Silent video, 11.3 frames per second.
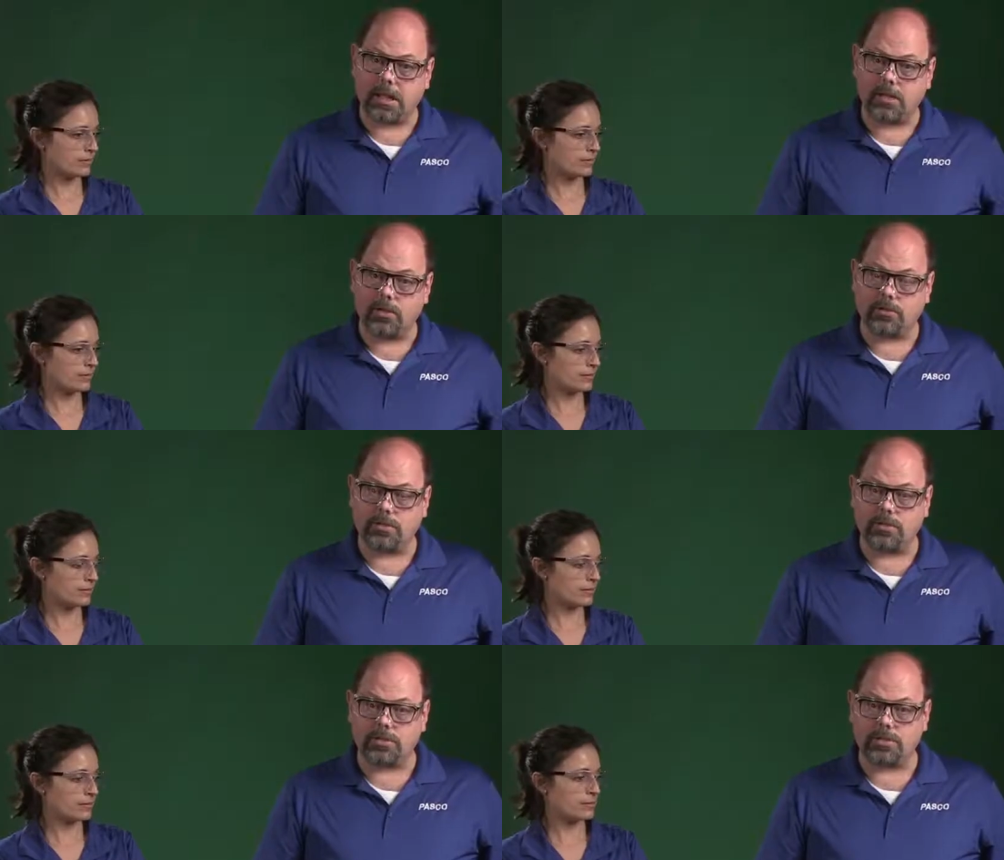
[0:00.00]
Speaker 1: then
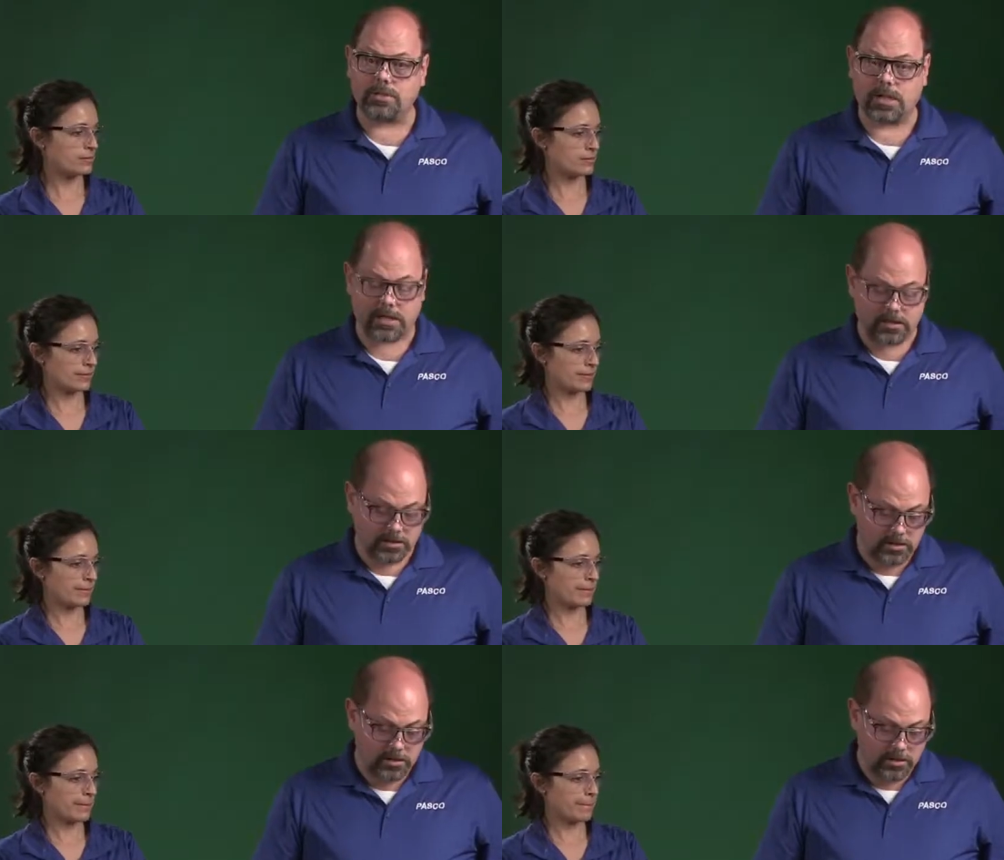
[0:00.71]
you'll use the
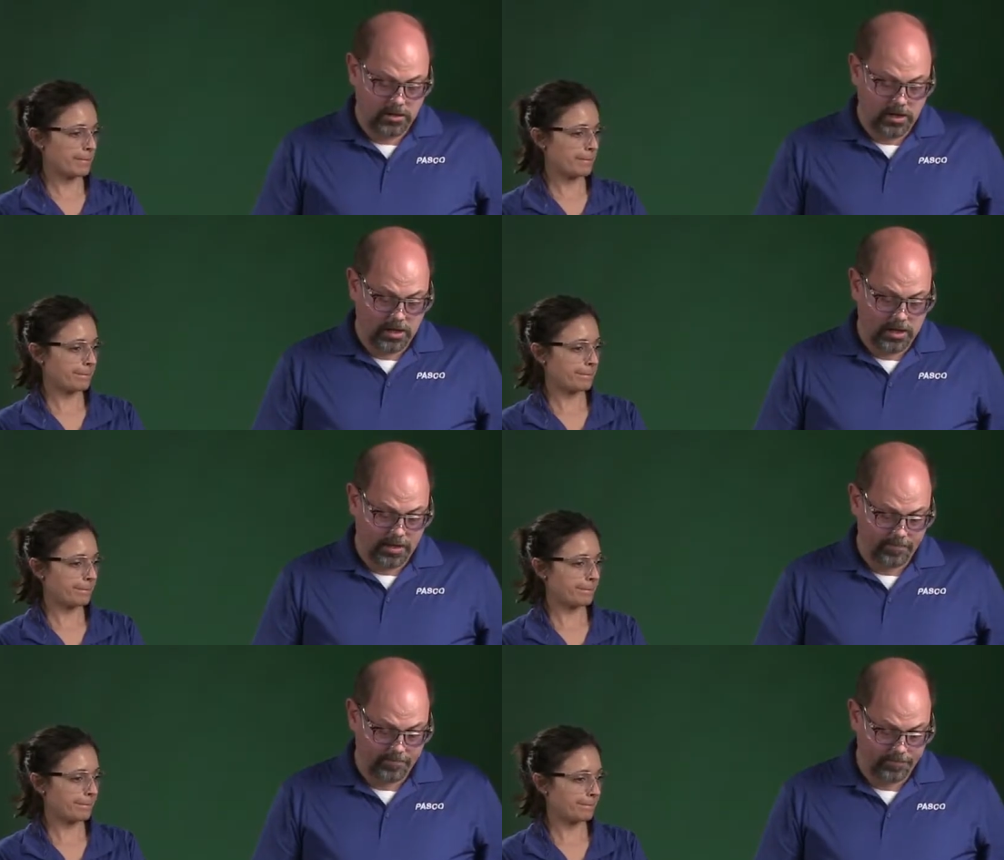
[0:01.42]
second
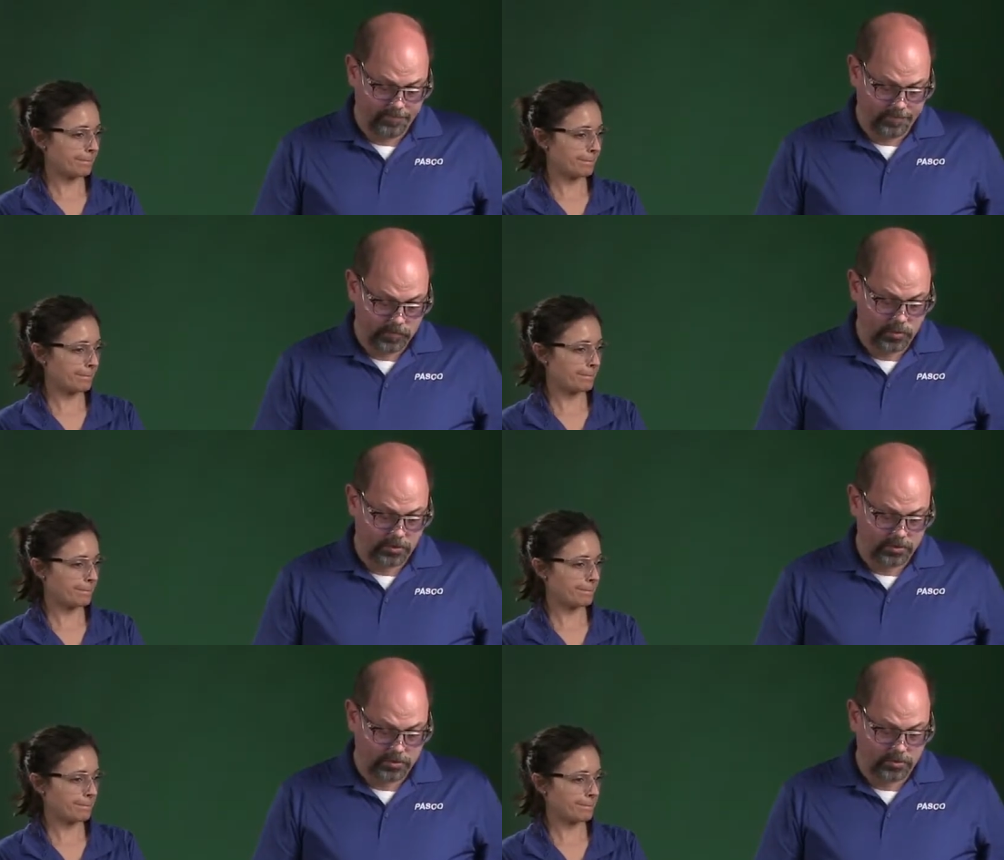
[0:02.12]
um,
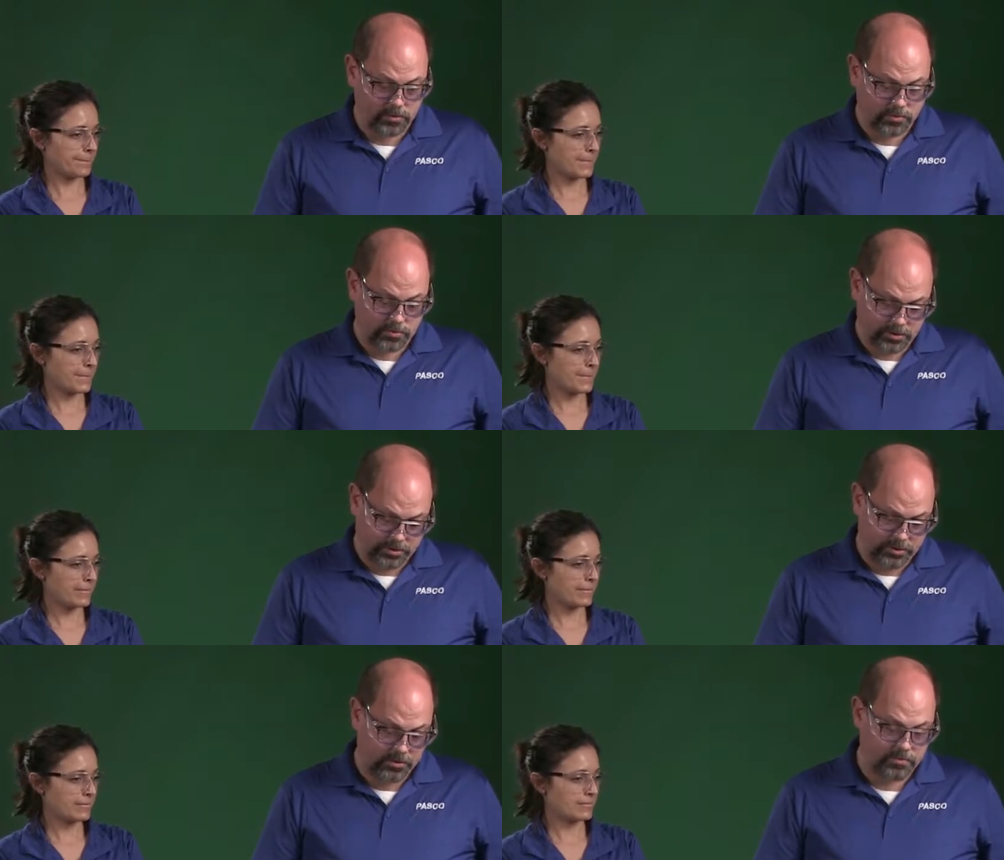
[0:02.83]
coordinate tool, or
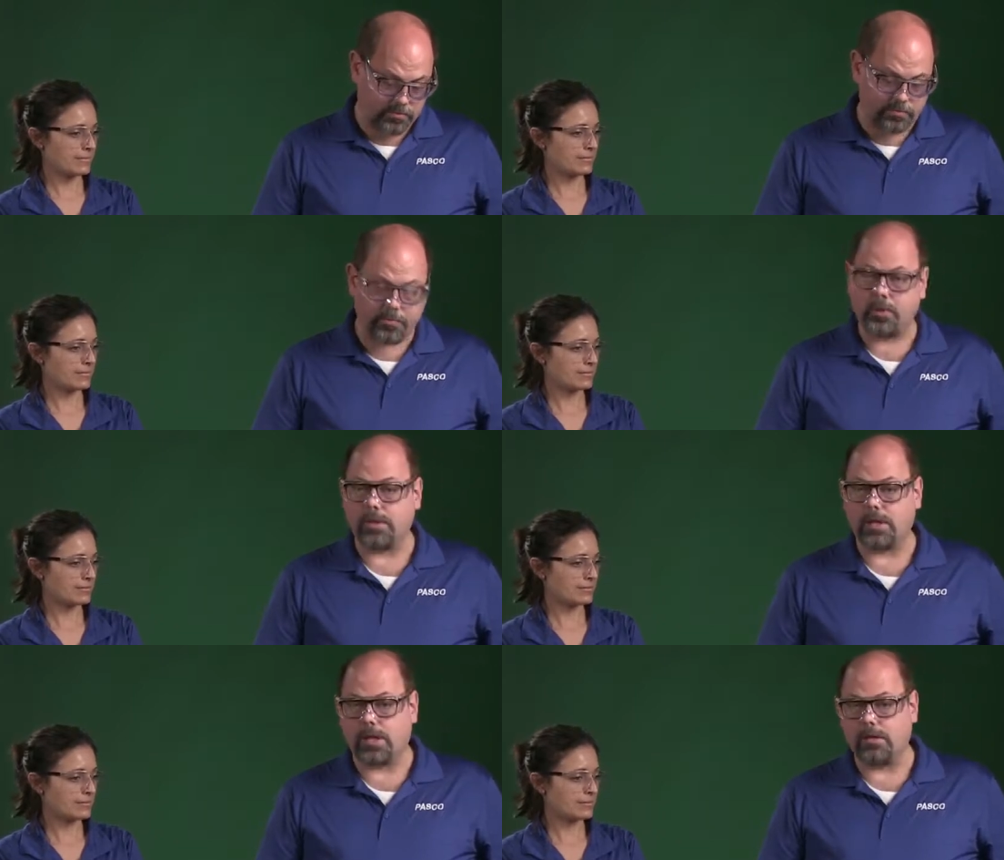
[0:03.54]
you can
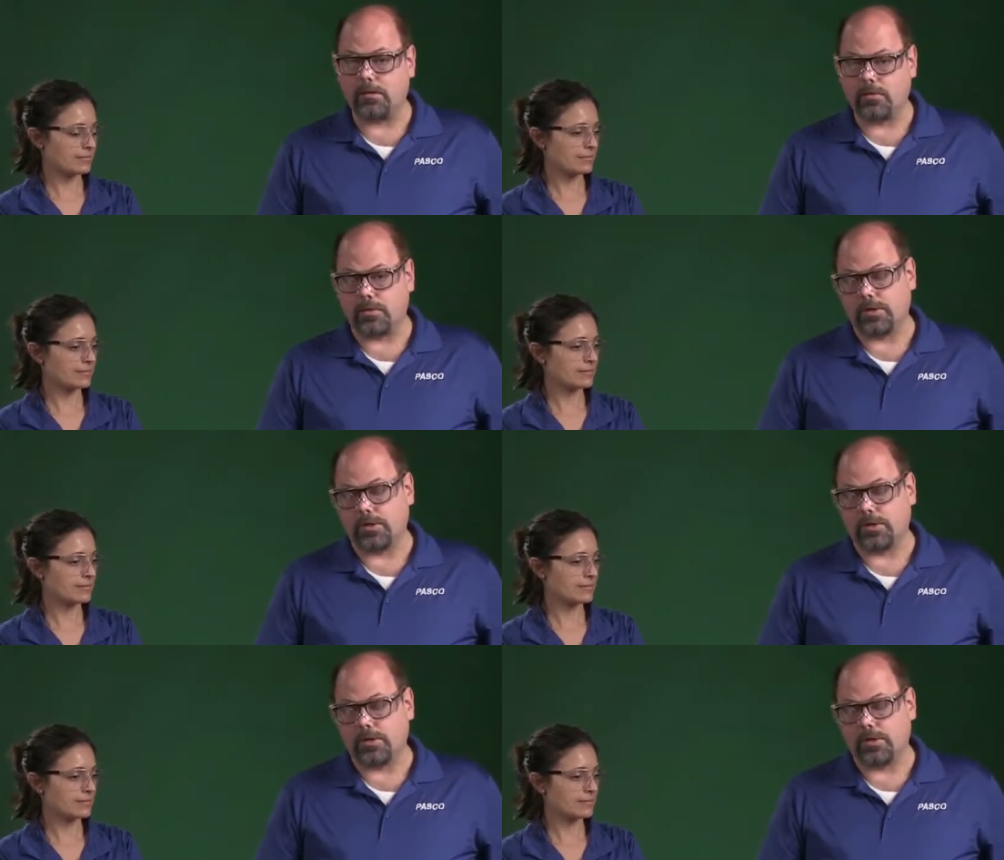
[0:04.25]
put that